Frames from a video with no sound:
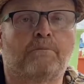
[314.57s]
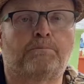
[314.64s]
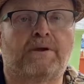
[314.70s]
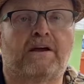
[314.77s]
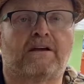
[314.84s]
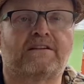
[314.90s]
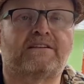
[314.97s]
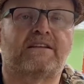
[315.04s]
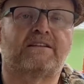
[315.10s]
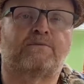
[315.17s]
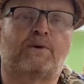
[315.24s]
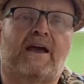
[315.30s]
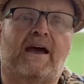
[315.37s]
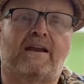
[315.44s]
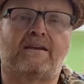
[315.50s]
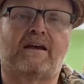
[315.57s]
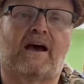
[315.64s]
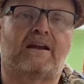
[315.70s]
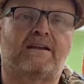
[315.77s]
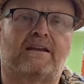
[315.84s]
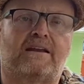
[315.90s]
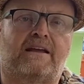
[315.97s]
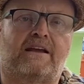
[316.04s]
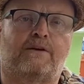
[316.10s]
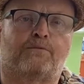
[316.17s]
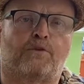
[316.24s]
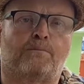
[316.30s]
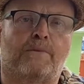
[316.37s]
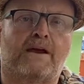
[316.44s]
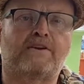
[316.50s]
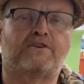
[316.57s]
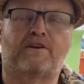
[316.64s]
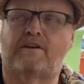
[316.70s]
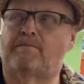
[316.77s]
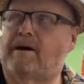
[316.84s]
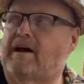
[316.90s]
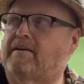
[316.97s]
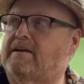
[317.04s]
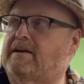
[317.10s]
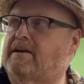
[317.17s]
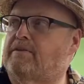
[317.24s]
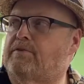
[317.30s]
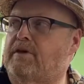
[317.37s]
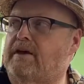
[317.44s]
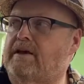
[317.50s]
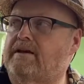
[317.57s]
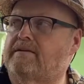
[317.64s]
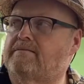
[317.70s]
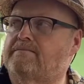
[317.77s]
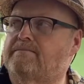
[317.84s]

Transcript: Because since we hadn't gotten any information about anything,